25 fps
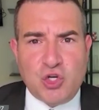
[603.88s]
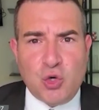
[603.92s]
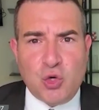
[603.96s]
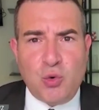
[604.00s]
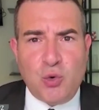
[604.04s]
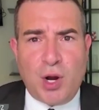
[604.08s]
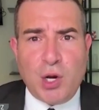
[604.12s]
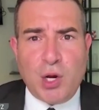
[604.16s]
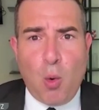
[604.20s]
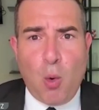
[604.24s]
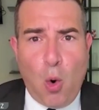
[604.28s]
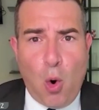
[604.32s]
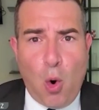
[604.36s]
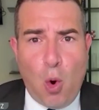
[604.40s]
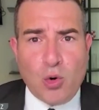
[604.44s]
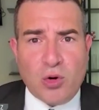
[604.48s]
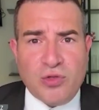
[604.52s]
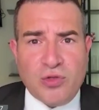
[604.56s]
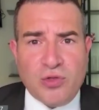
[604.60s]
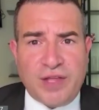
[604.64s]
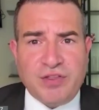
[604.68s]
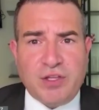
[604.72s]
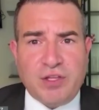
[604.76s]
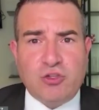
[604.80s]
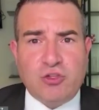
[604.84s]
issued an
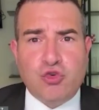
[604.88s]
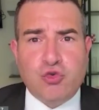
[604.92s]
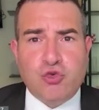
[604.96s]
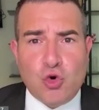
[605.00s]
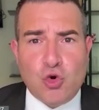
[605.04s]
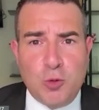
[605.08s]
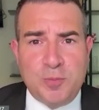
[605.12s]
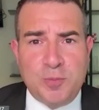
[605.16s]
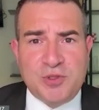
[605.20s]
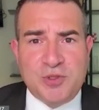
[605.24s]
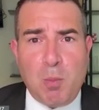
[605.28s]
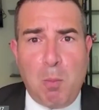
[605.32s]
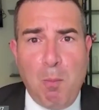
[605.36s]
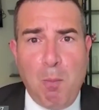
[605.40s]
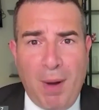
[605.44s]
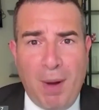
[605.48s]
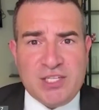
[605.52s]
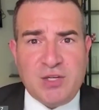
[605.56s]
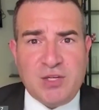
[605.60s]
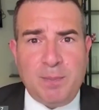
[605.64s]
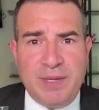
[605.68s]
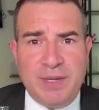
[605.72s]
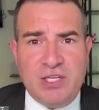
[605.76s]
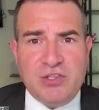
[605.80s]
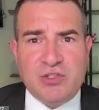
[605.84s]
order that the troops
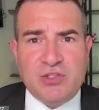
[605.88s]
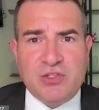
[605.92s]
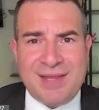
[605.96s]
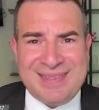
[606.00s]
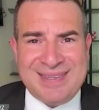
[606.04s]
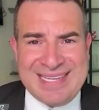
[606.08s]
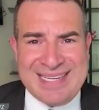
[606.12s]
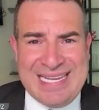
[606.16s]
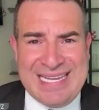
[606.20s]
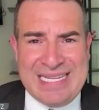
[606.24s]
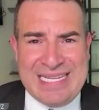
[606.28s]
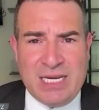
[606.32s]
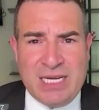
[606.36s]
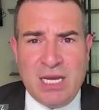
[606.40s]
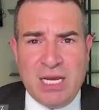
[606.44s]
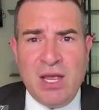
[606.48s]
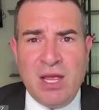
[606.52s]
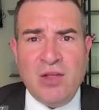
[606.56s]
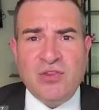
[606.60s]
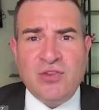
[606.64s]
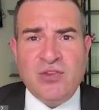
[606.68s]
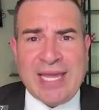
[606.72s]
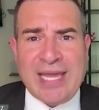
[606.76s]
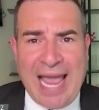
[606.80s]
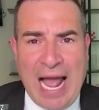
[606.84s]
must be sent in
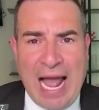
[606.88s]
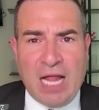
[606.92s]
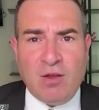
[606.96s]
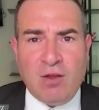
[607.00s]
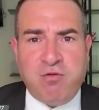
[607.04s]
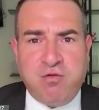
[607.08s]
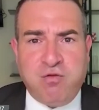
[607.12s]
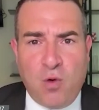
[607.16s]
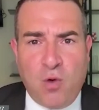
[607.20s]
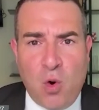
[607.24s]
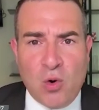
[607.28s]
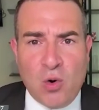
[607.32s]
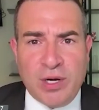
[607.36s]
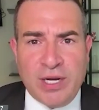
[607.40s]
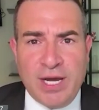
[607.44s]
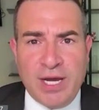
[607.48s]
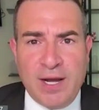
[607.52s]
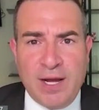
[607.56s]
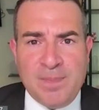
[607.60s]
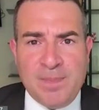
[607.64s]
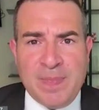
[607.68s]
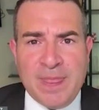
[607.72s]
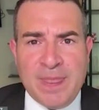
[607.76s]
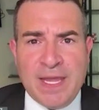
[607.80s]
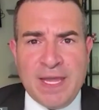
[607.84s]
to
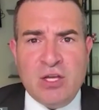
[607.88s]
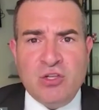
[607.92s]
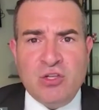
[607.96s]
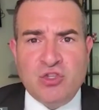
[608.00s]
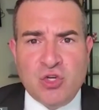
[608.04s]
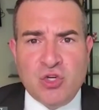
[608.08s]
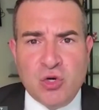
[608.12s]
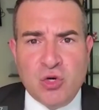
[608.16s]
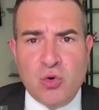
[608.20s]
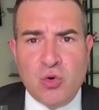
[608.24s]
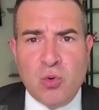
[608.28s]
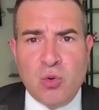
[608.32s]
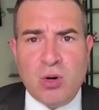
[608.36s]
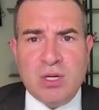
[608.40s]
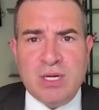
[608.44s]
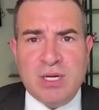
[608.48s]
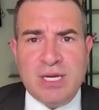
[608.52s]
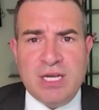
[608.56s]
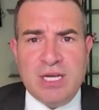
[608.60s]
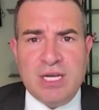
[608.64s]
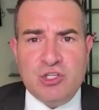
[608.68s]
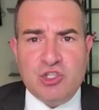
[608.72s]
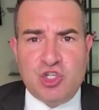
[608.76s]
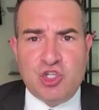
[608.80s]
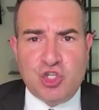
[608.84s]
California to
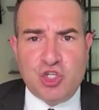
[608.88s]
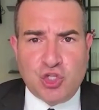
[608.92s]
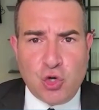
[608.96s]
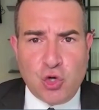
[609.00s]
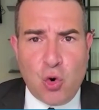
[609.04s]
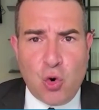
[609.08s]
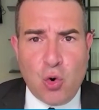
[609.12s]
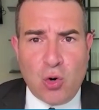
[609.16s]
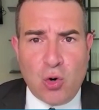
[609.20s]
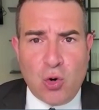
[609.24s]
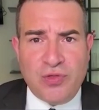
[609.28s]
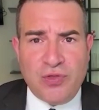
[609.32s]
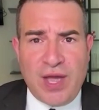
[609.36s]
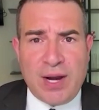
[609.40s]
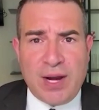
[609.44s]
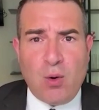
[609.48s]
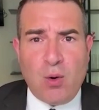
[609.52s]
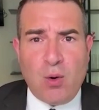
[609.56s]
ensure